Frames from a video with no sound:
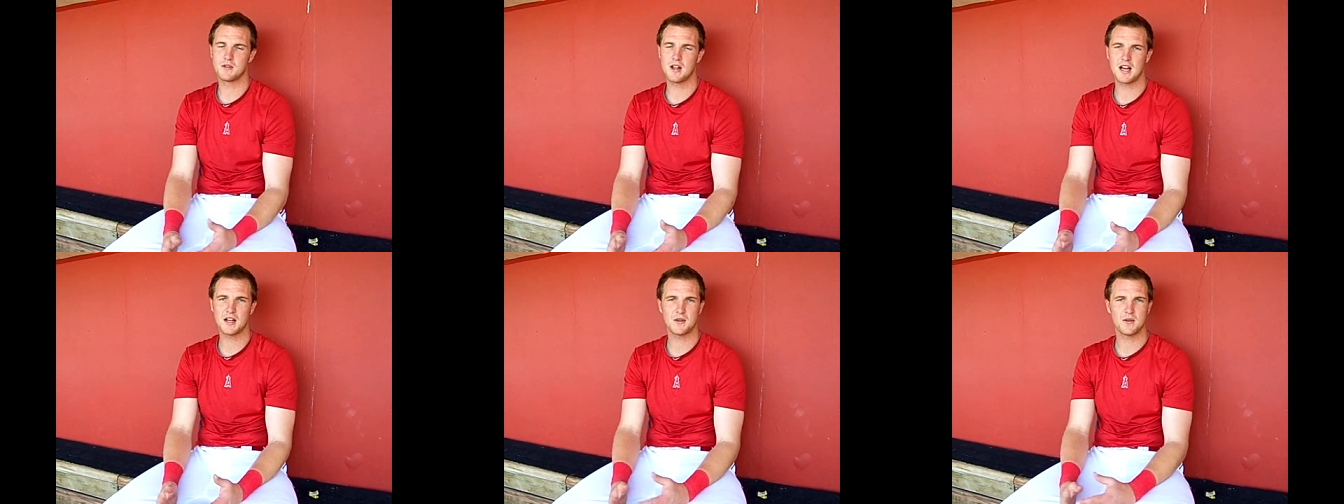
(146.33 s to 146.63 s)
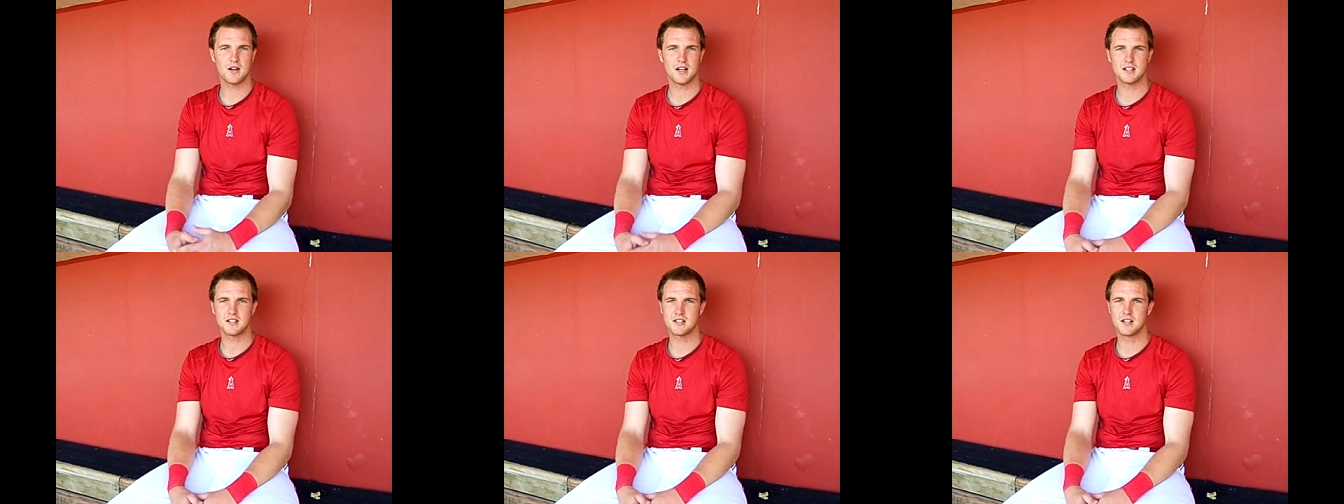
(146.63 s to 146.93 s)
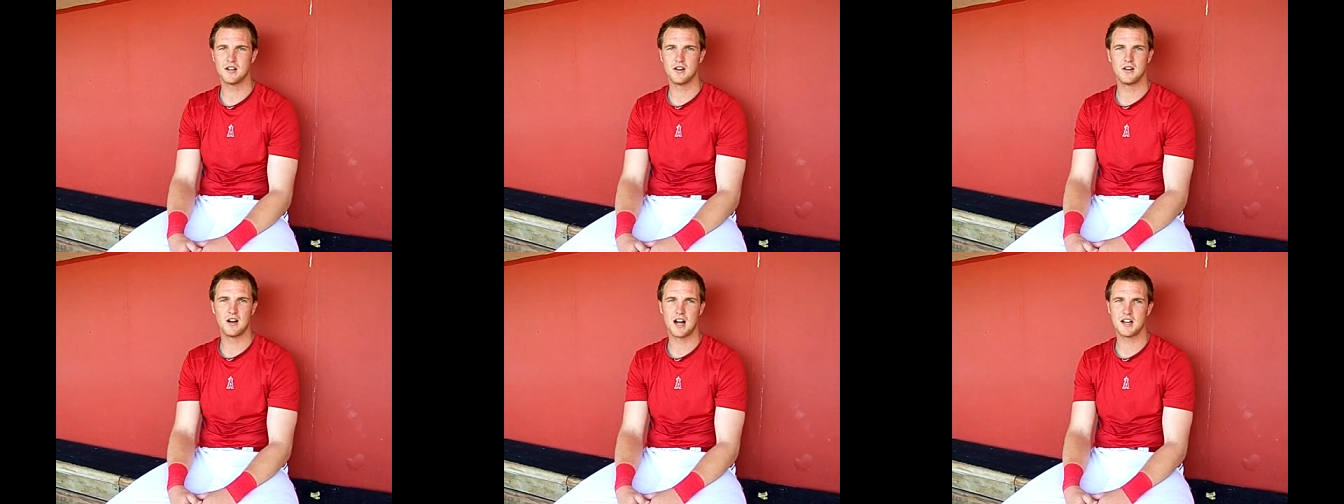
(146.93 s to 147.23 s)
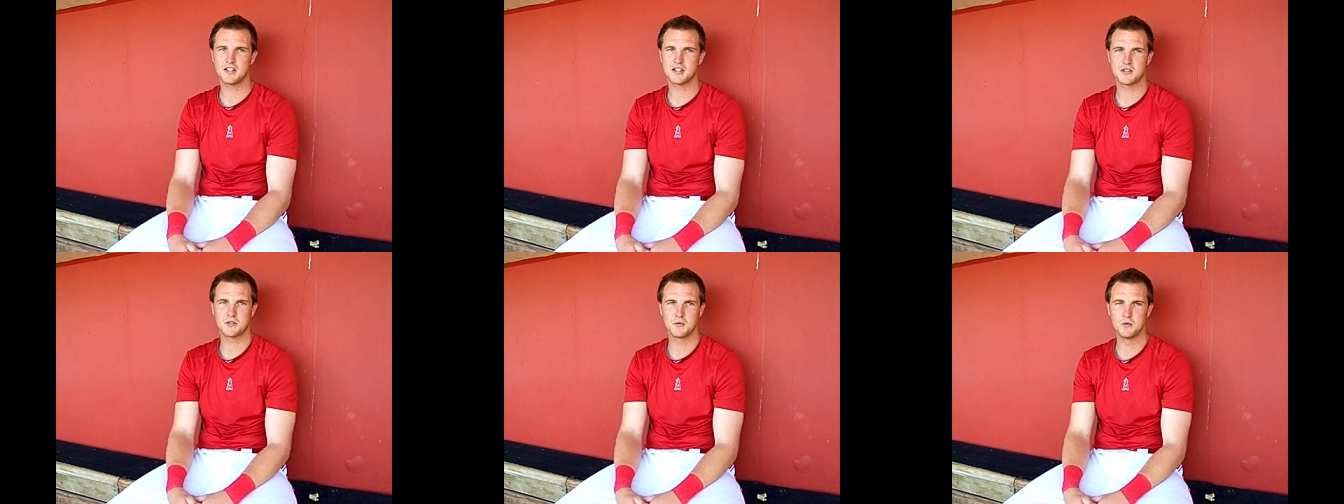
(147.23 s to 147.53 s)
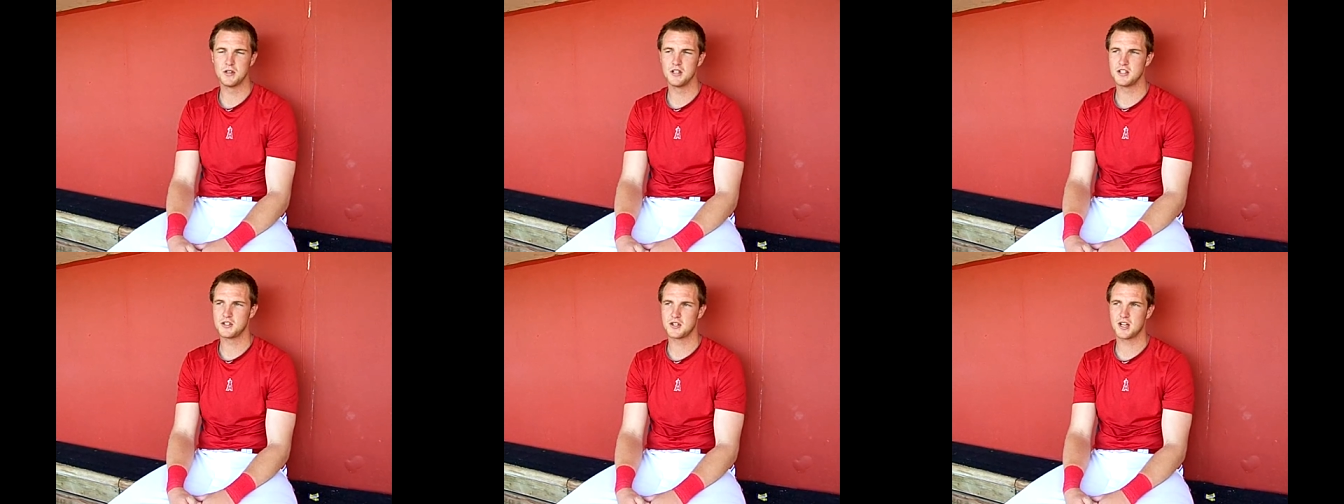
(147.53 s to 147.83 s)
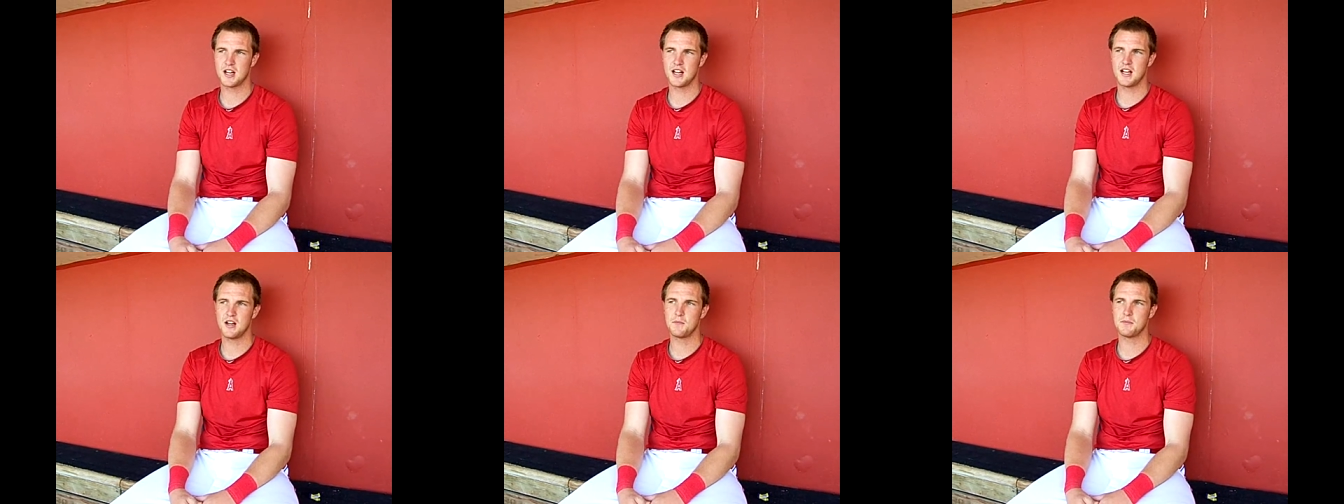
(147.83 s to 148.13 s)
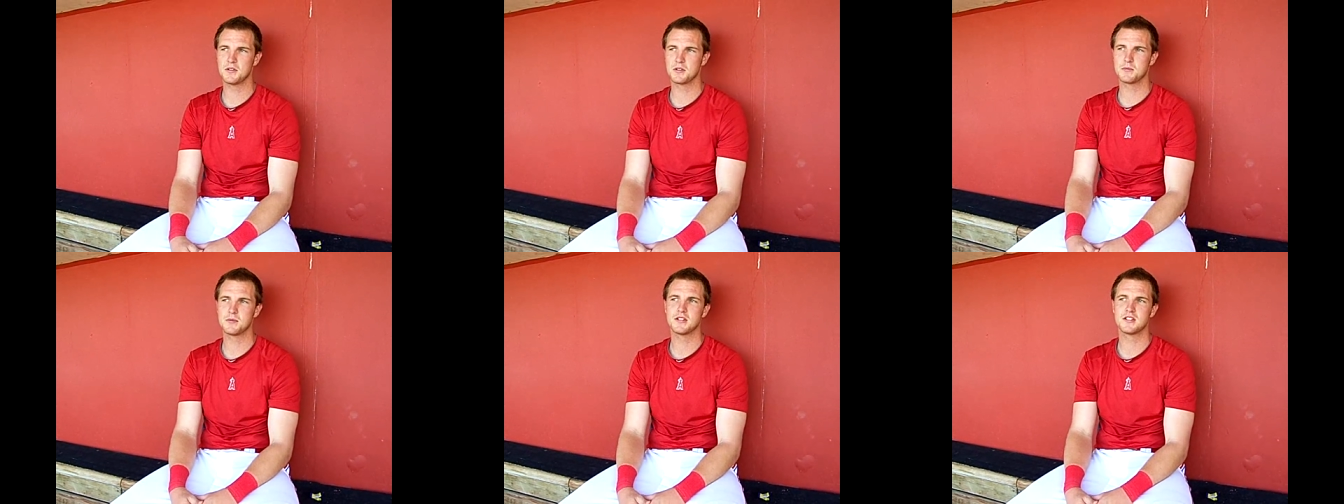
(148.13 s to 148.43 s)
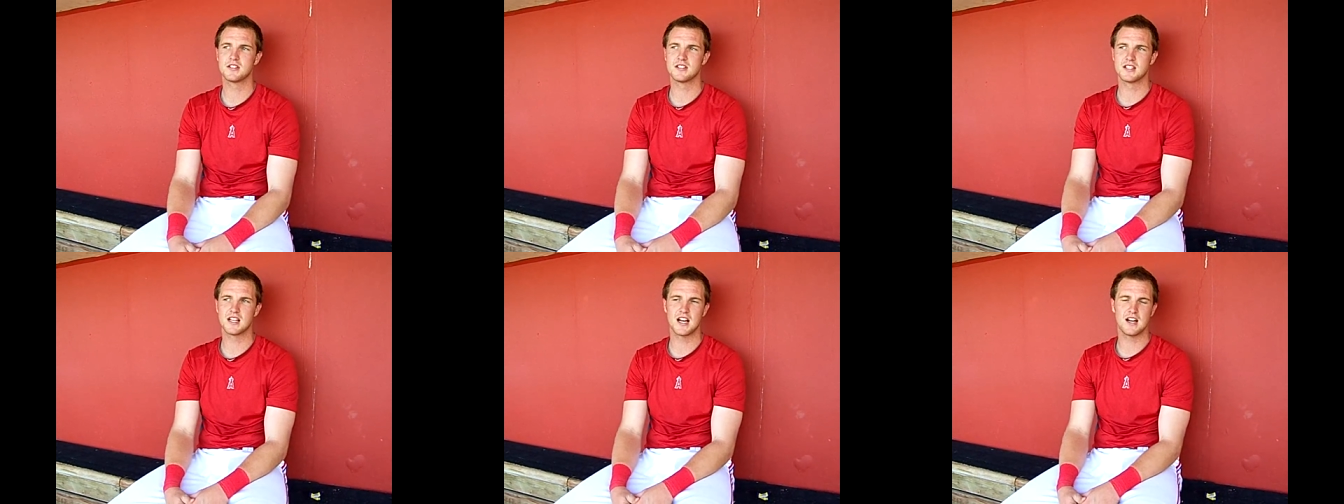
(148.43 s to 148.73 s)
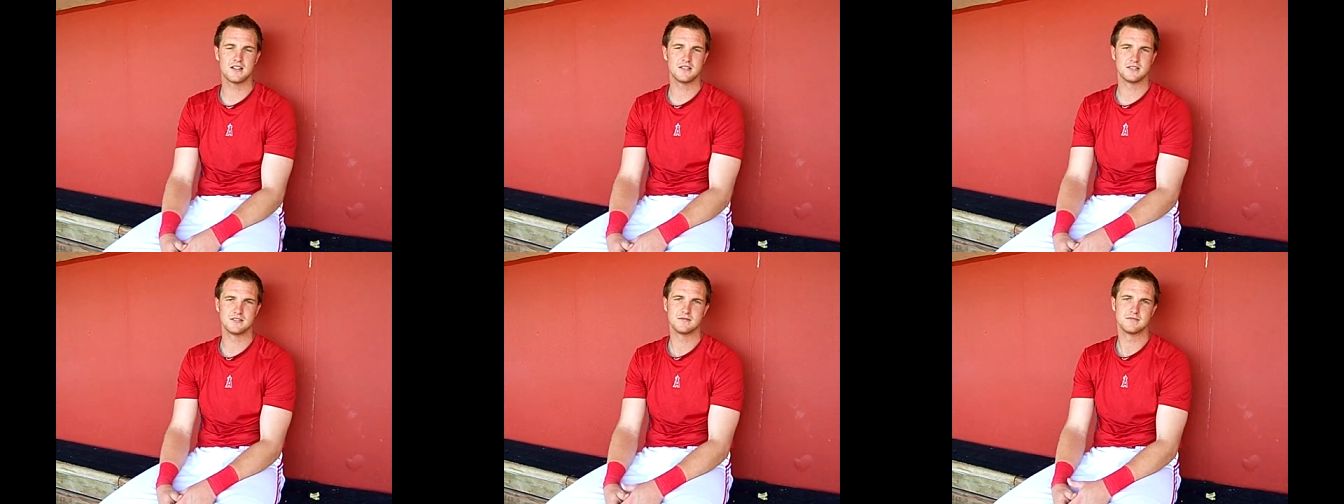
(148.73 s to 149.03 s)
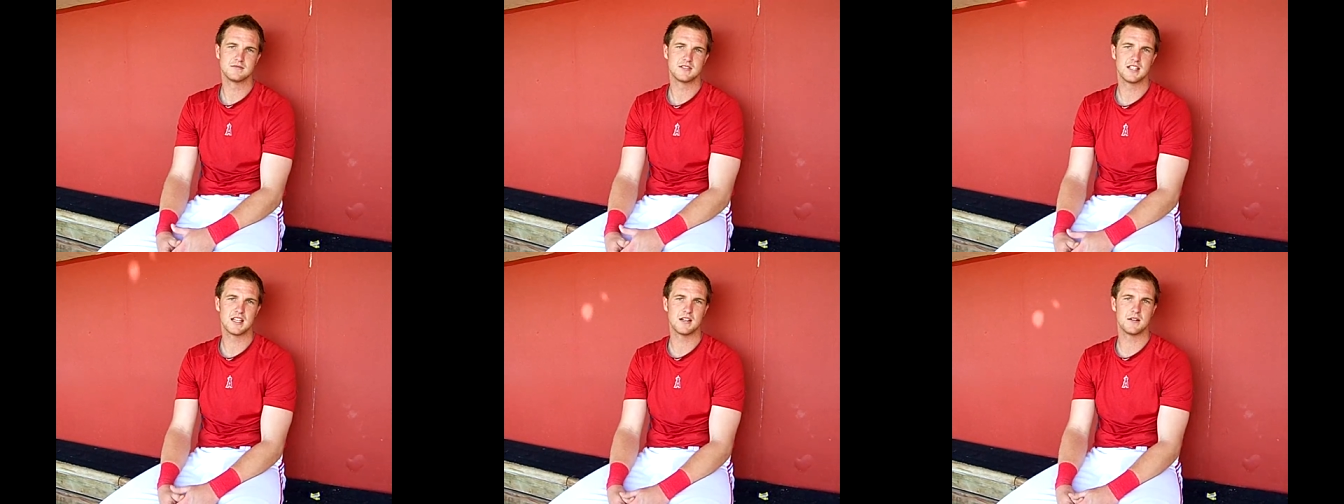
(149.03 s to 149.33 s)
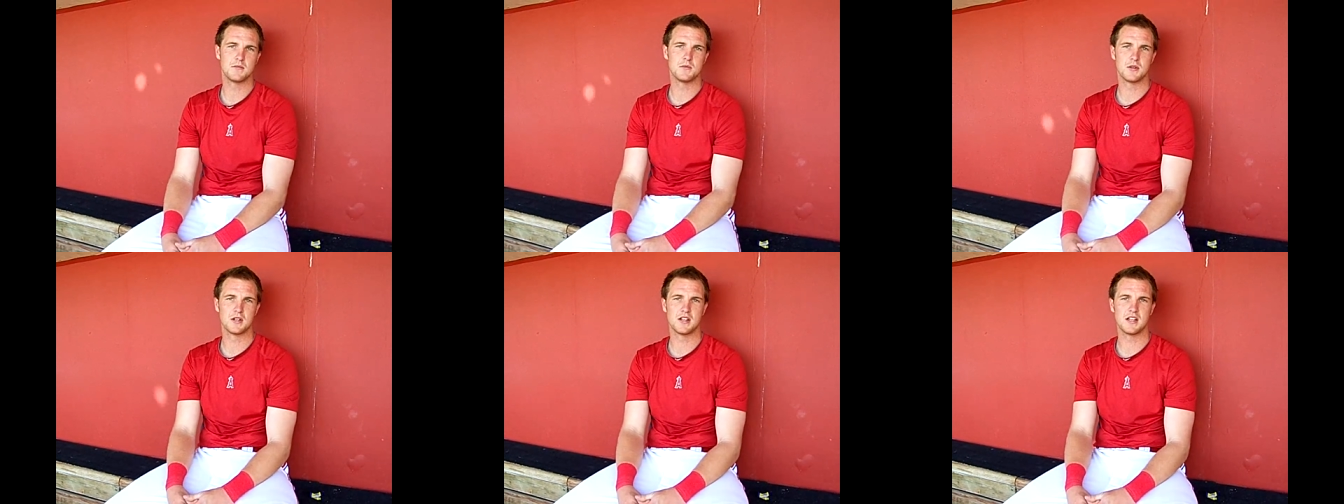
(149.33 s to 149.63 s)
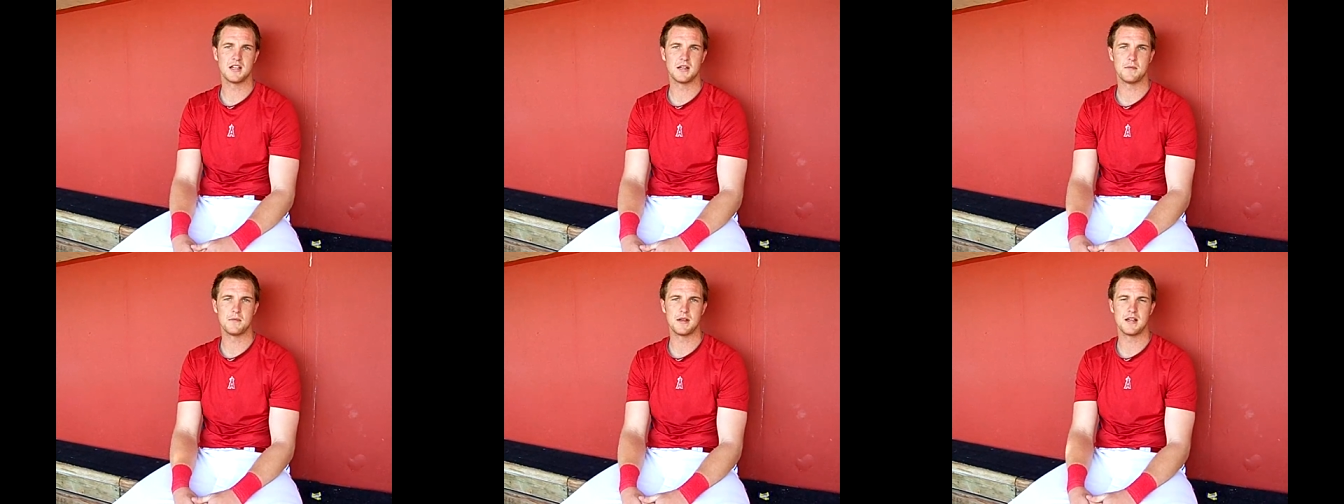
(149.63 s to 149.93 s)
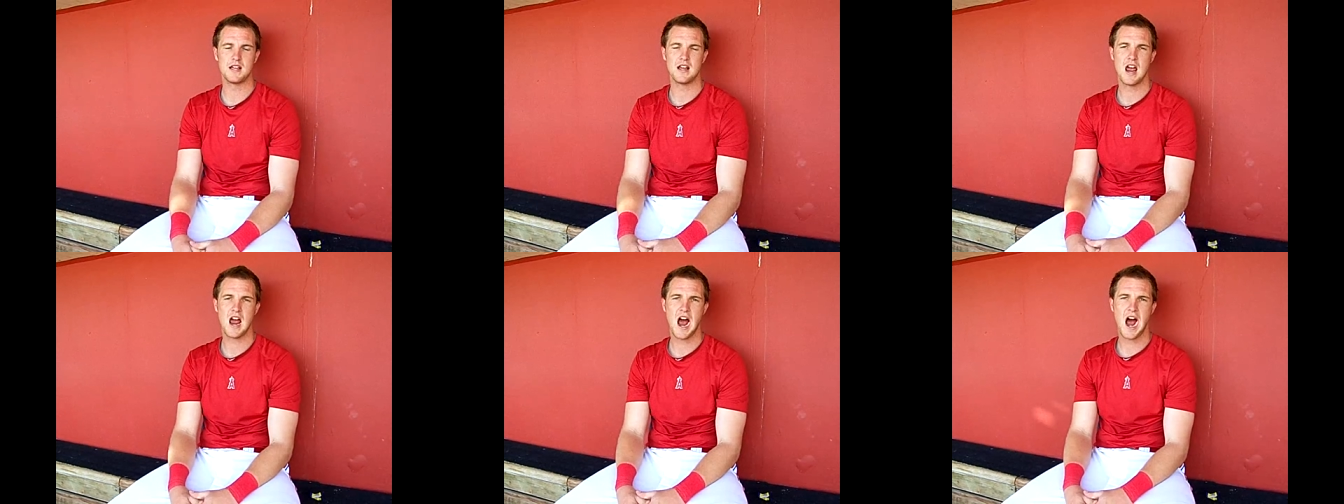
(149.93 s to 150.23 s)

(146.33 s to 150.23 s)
likewise. So I just really try to help those pitchers out and get them where they need to be.